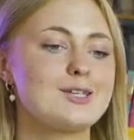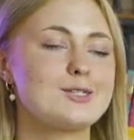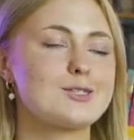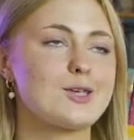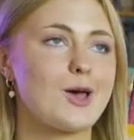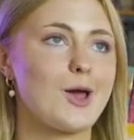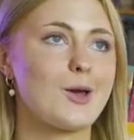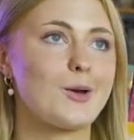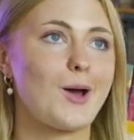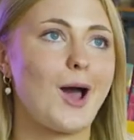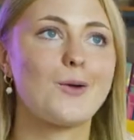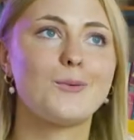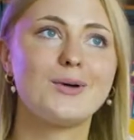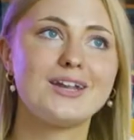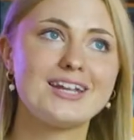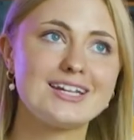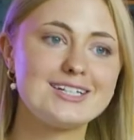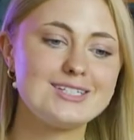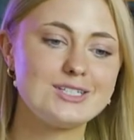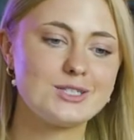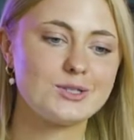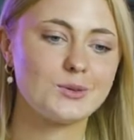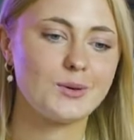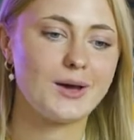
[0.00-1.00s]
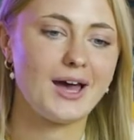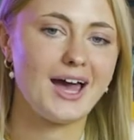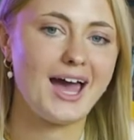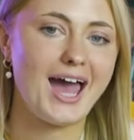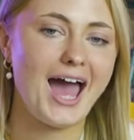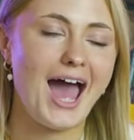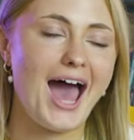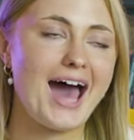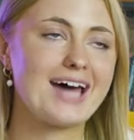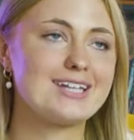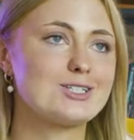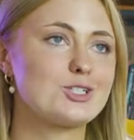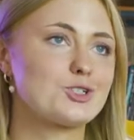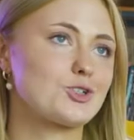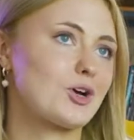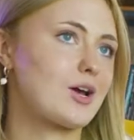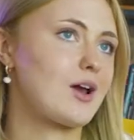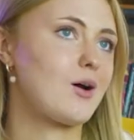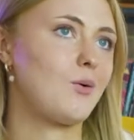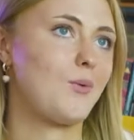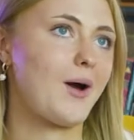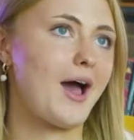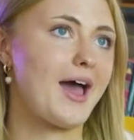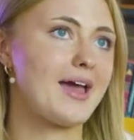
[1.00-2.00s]
So I went into it and
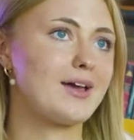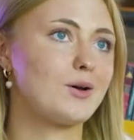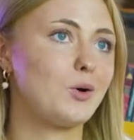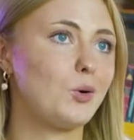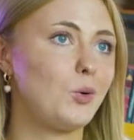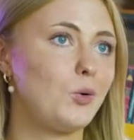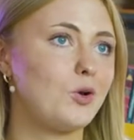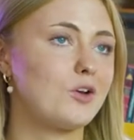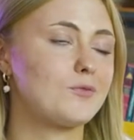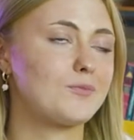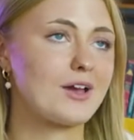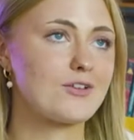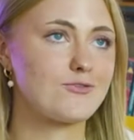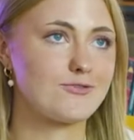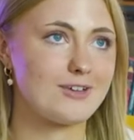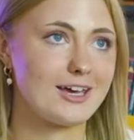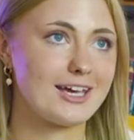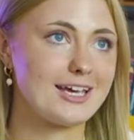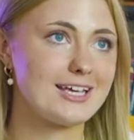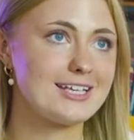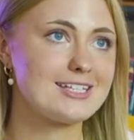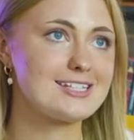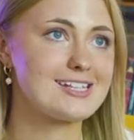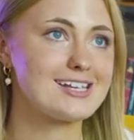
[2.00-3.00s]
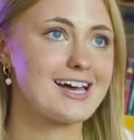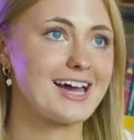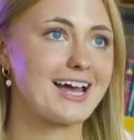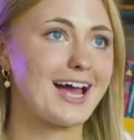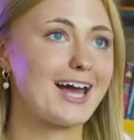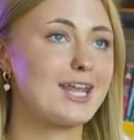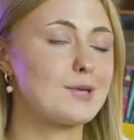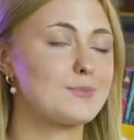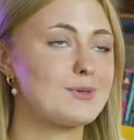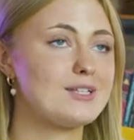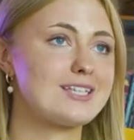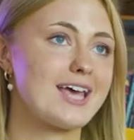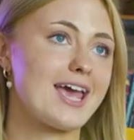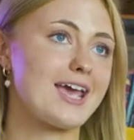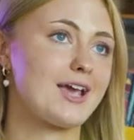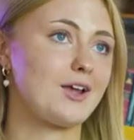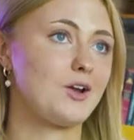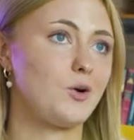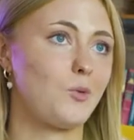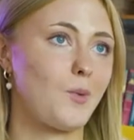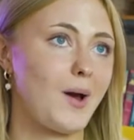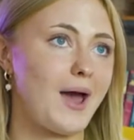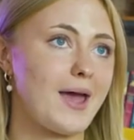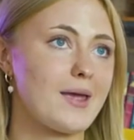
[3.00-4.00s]
straight away, all of my fears had kind of been
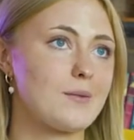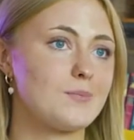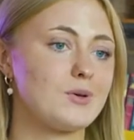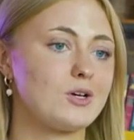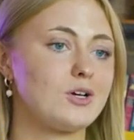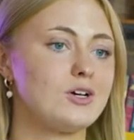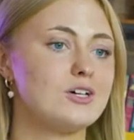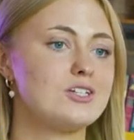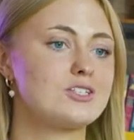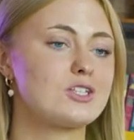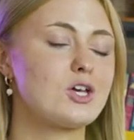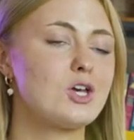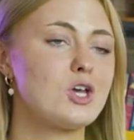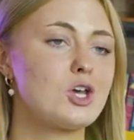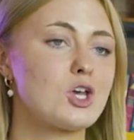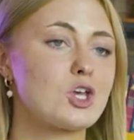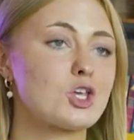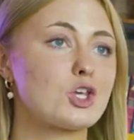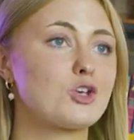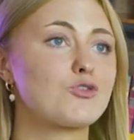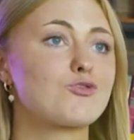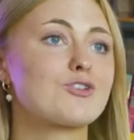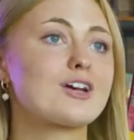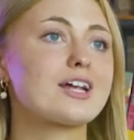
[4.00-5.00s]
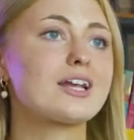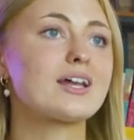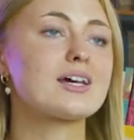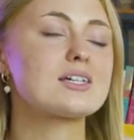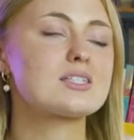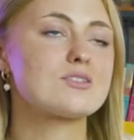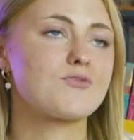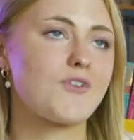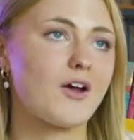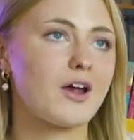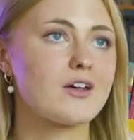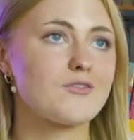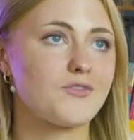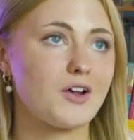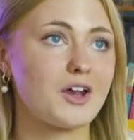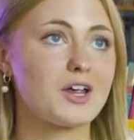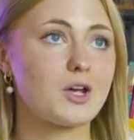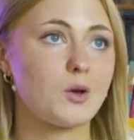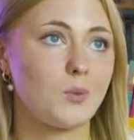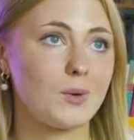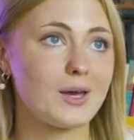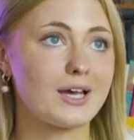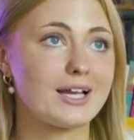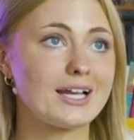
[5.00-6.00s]
taken away because you realize very,
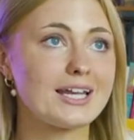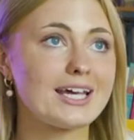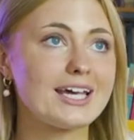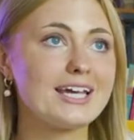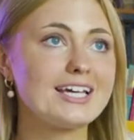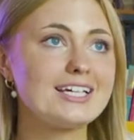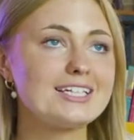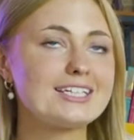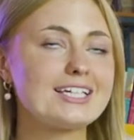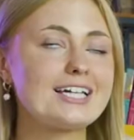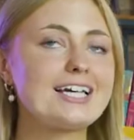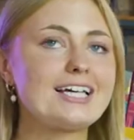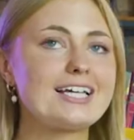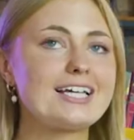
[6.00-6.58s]
very quickly,